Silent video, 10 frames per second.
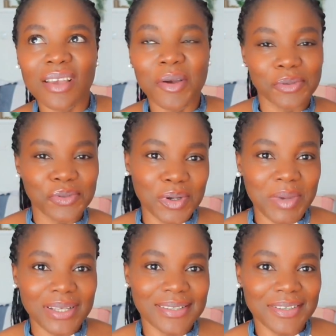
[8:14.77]
control
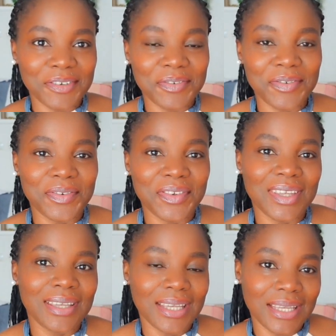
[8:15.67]
myself
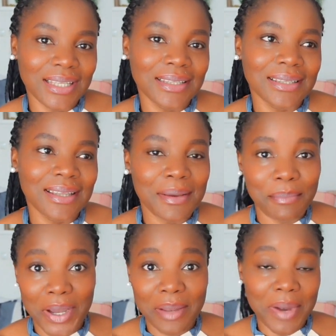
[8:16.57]
in
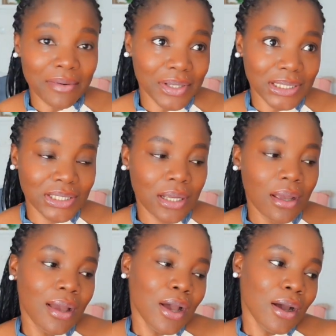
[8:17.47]
my marriage.
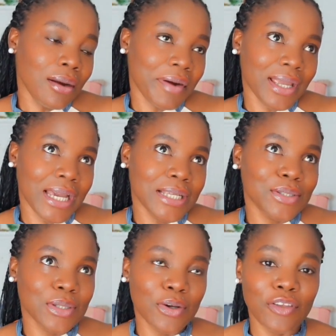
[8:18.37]
All right, guys.
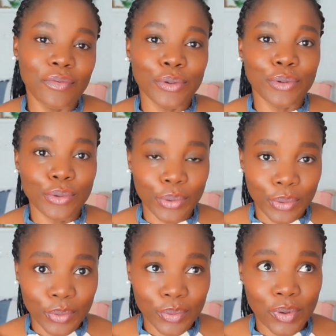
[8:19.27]
So if you
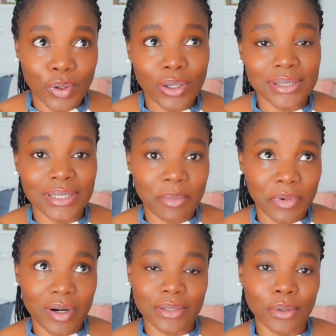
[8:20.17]
know
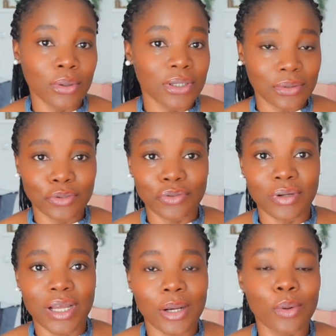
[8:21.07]
stammerers or a
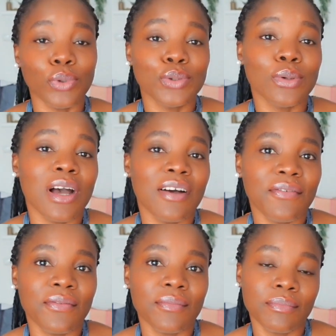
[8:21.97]
stutterer, we do
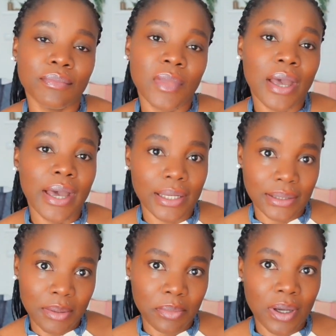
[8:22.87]
have high
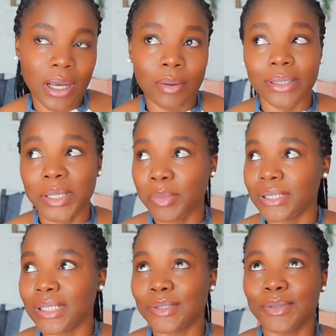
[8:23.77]
temper. Our
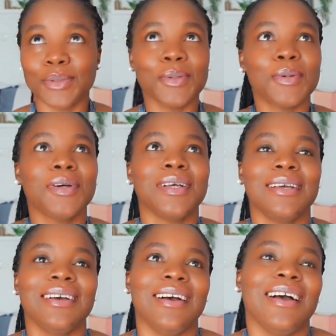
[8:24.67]
tempers are so
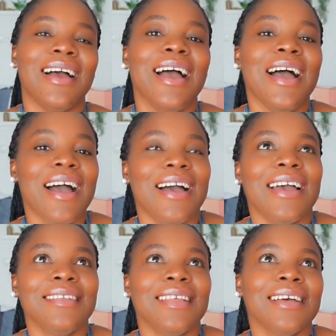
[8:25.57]

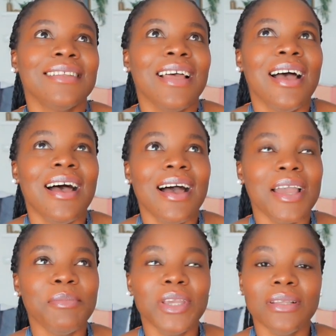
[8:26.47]
high that,
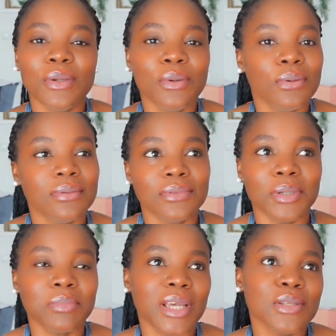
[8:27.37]
I mean,
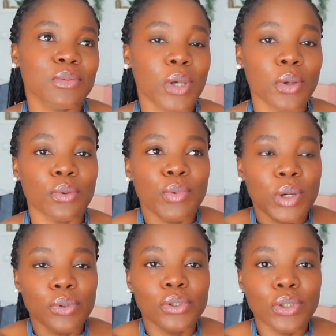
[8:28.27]
sometimes when
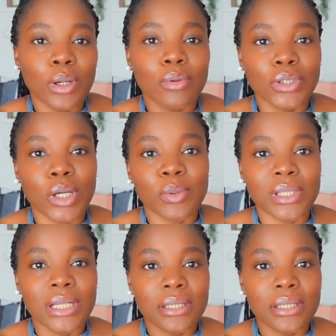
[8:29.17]
we talk with